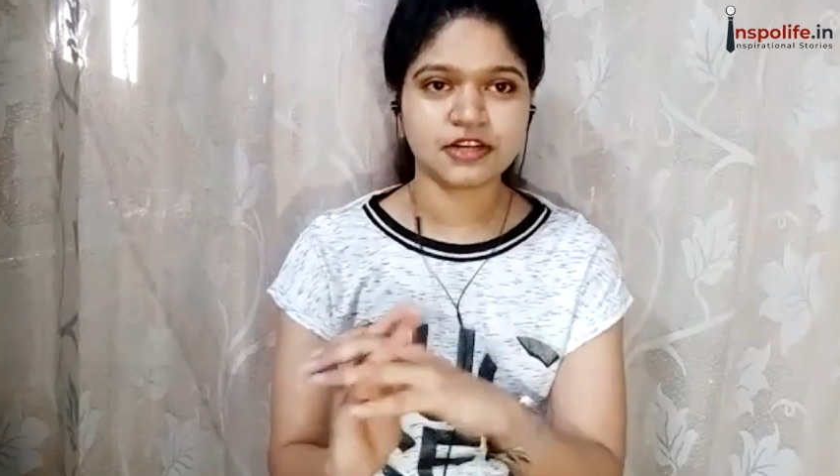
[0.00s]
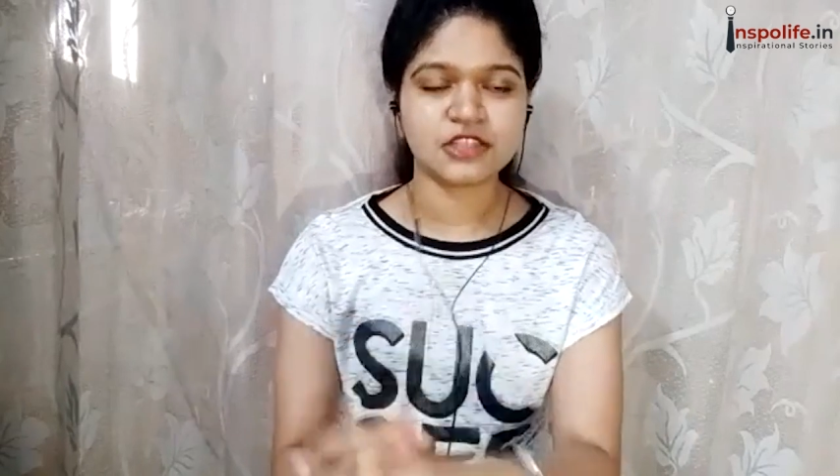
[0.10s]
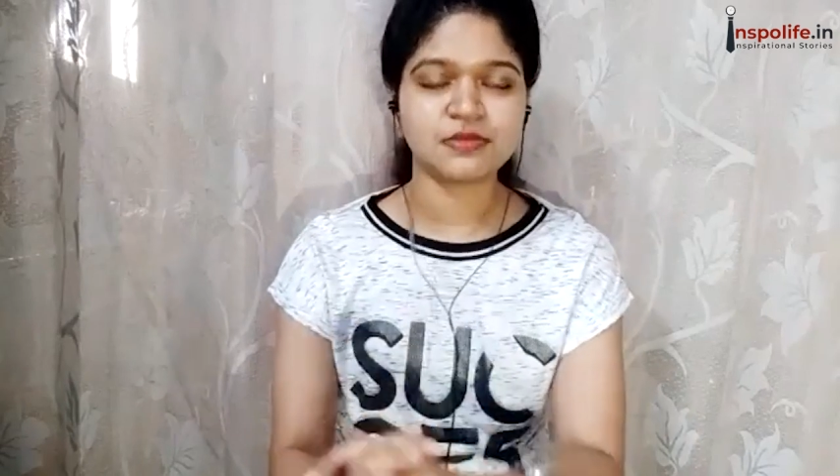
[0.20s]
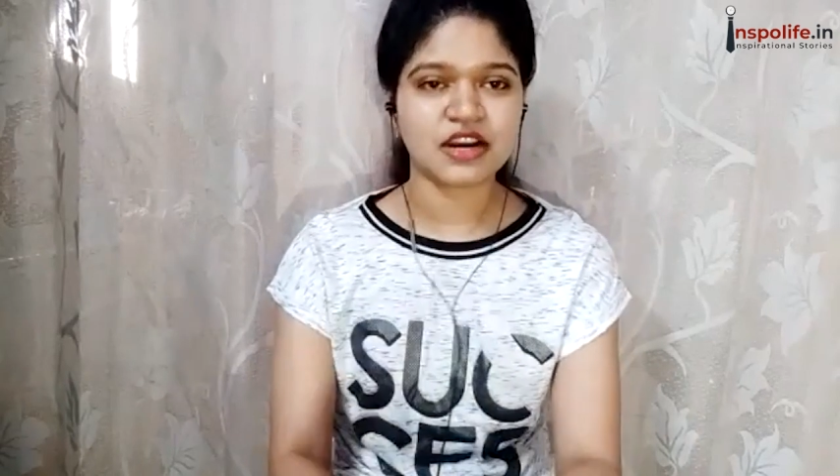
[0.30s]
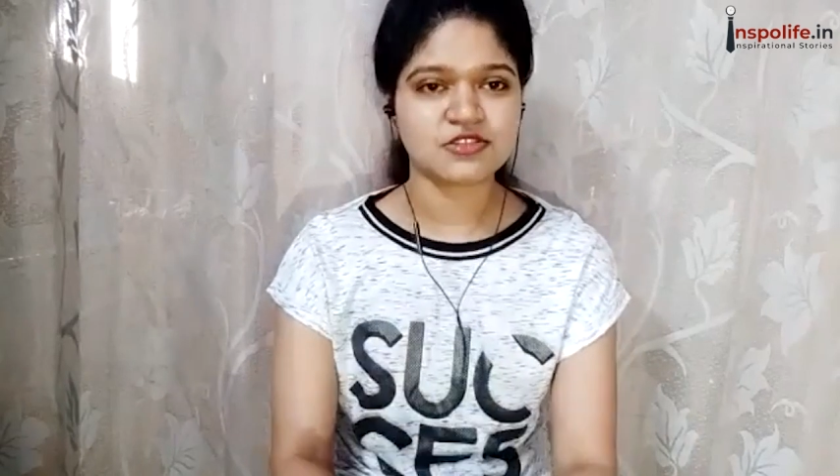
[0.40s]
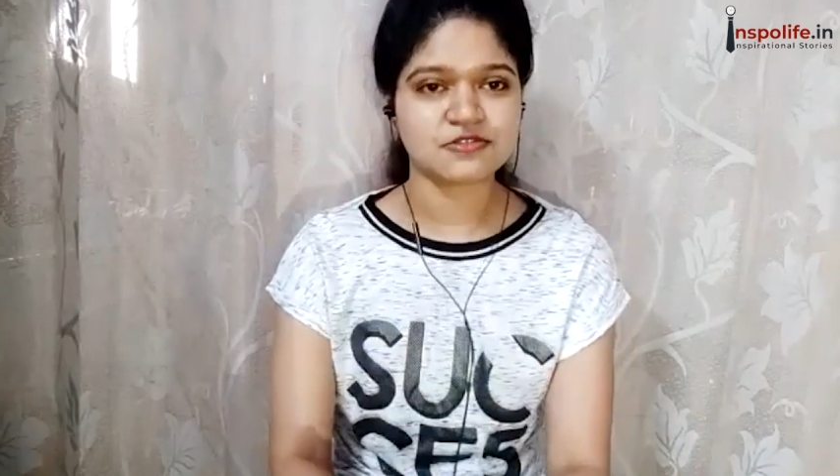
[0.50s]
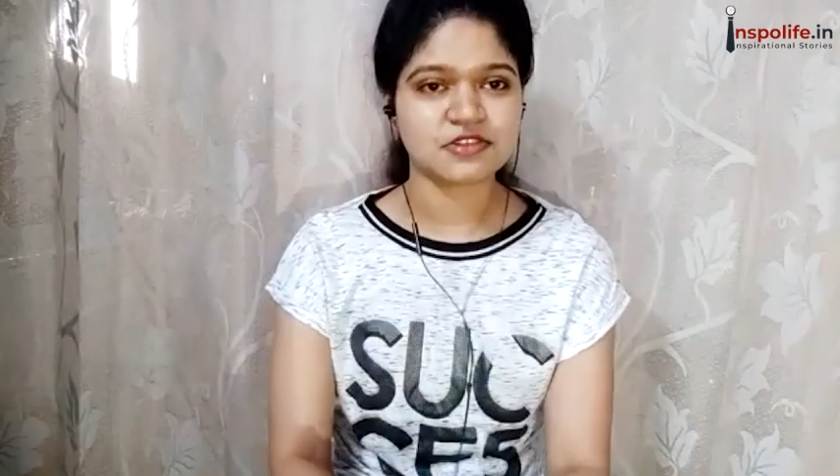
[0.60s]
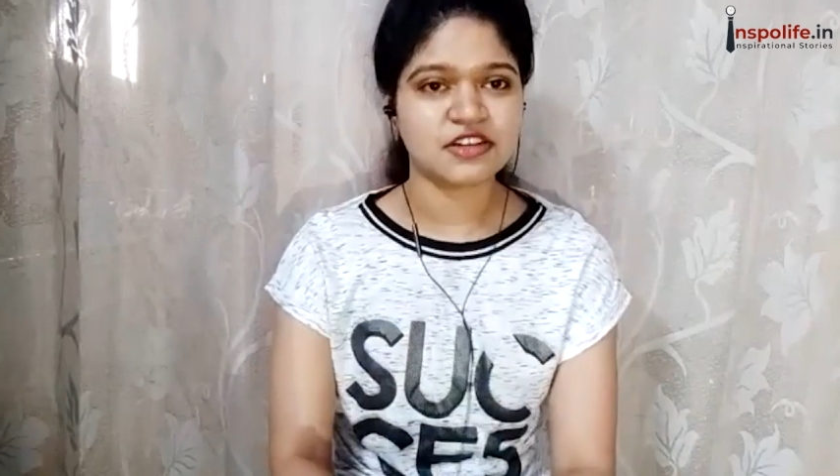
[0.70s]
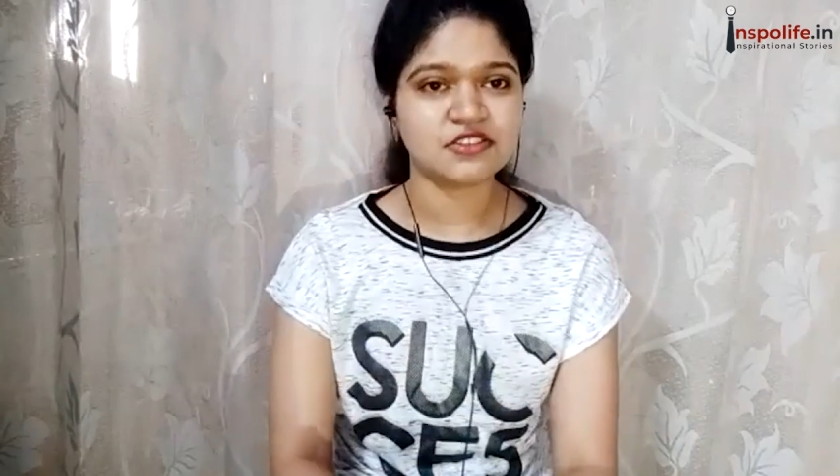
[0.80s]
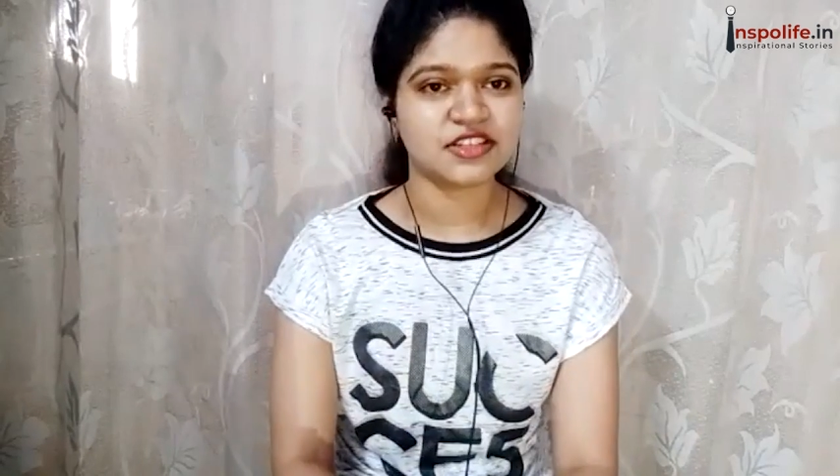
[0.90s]
other parts
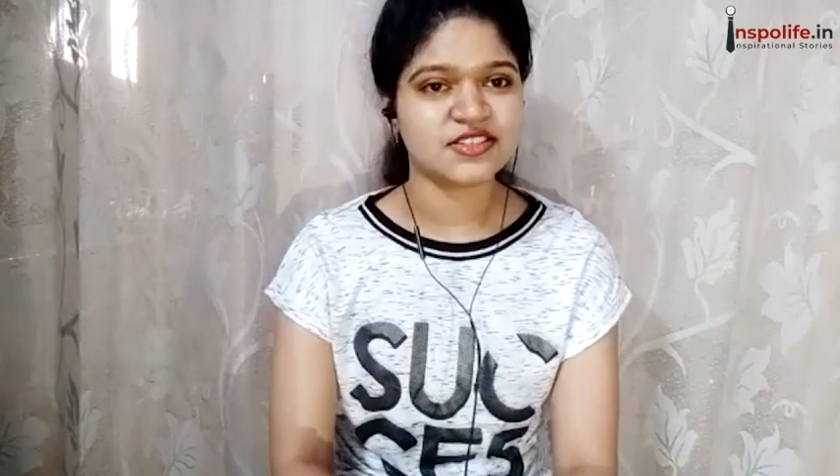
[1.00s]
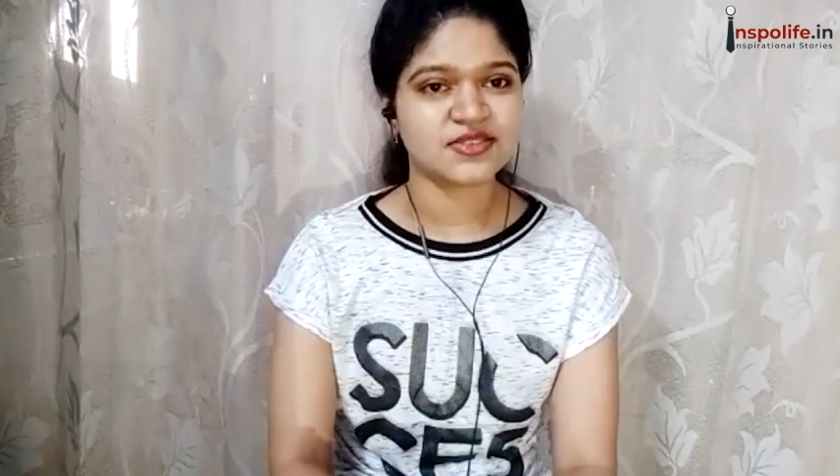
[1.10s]
of country.